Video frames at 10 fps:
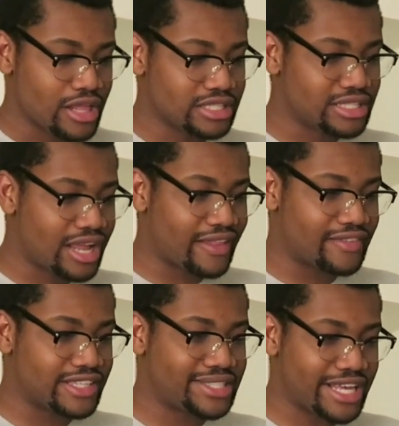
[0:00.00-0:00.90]
it's not
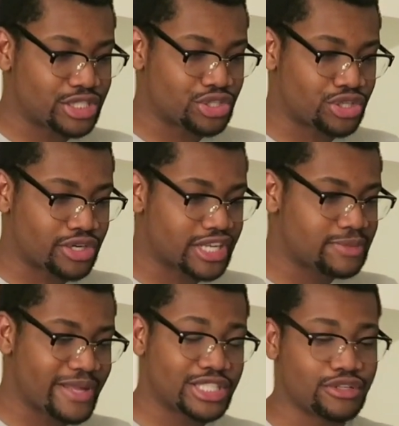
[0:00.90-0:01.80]
like these things are
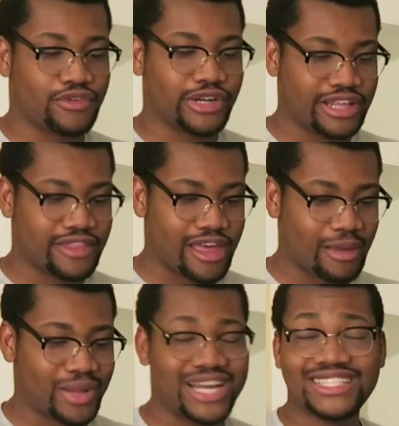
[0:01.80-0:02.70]
expensive or
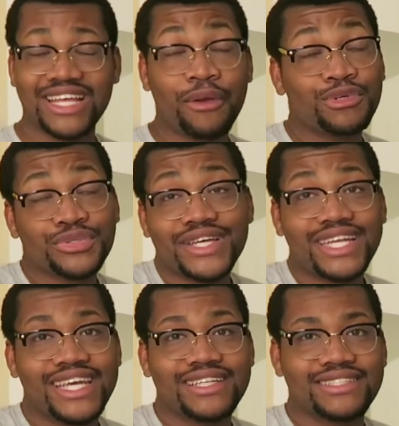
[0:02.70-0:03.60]
anything, but I just thought it was really
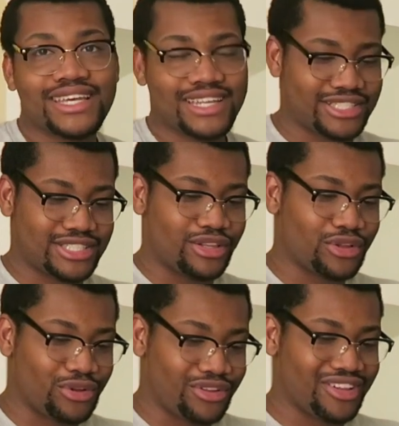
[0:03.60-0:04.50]
neat to get just a
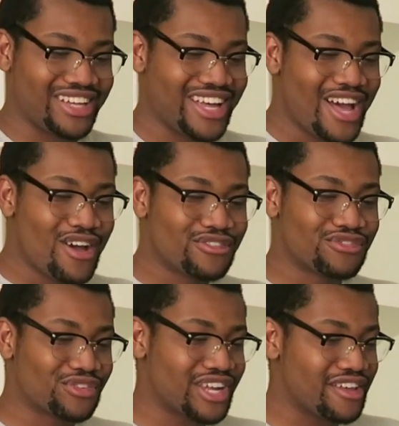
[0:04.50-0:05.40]
little
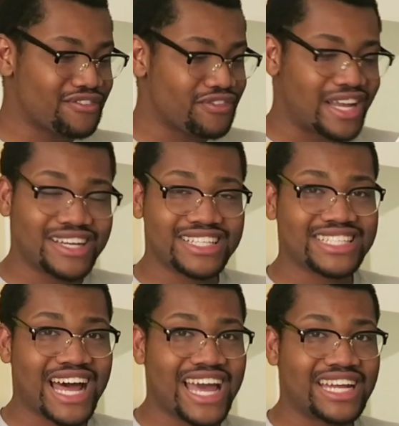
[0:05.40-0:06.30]
free, fun
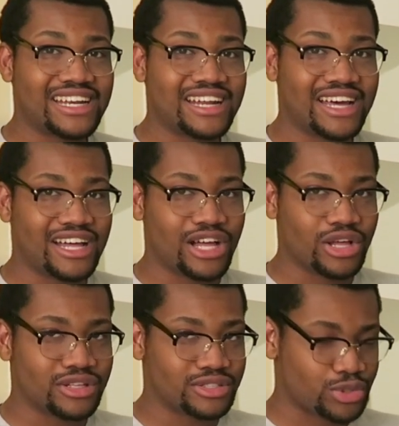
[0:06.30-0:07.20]
design
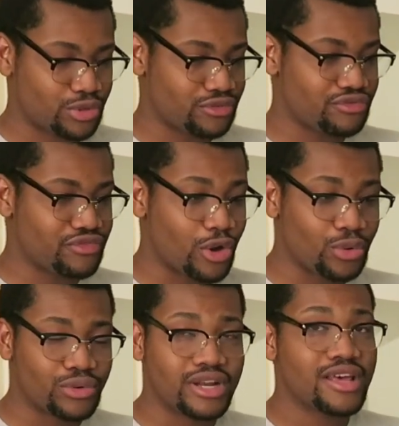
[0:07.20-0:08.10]
sort of
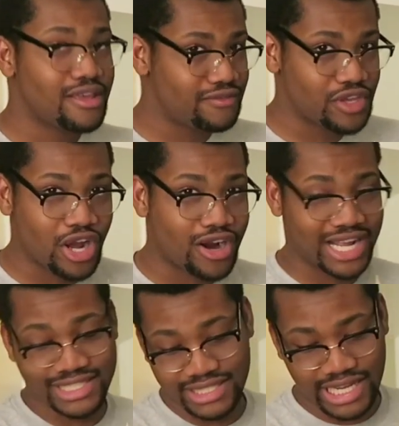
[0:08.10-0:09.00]
phone
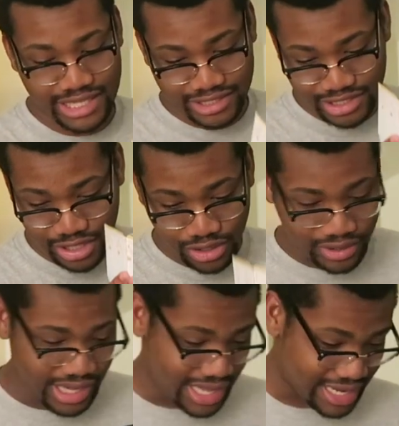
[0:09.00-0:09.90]
VR headset.
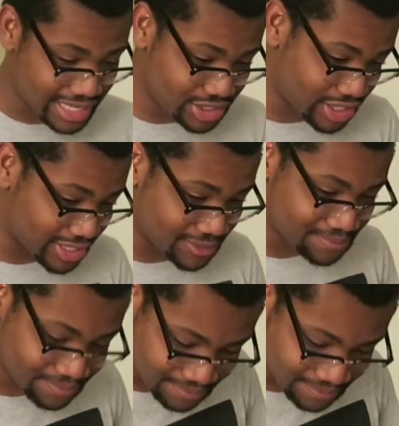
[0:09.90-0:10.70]
So I took it.